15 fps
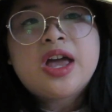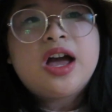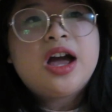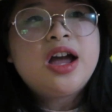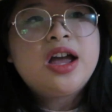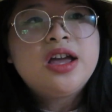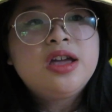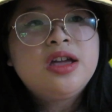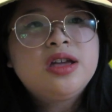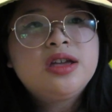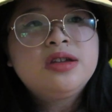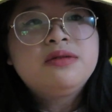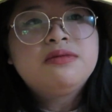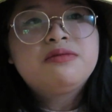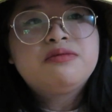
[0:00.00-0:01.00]

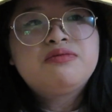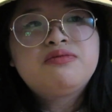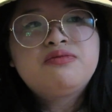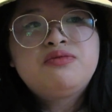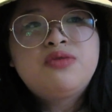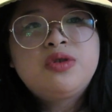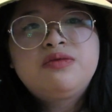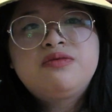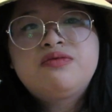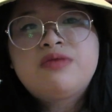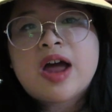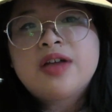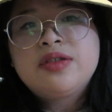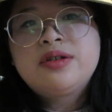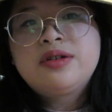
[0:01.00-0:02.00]
I would
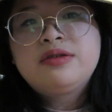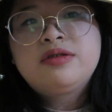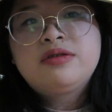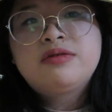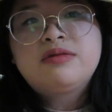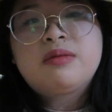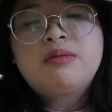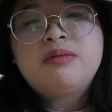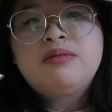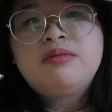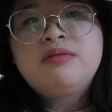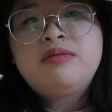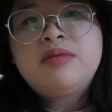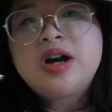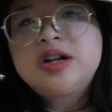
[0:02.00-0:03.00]
rather
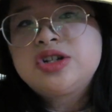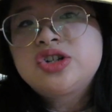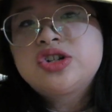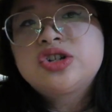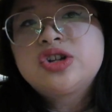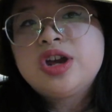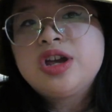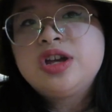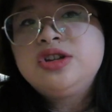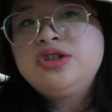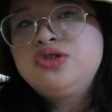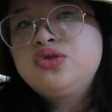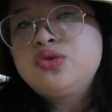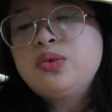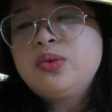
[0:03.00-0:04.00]
much
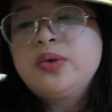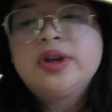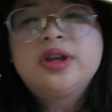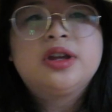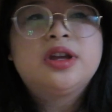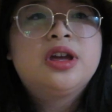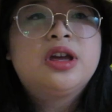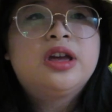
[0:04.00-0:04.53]
enjoy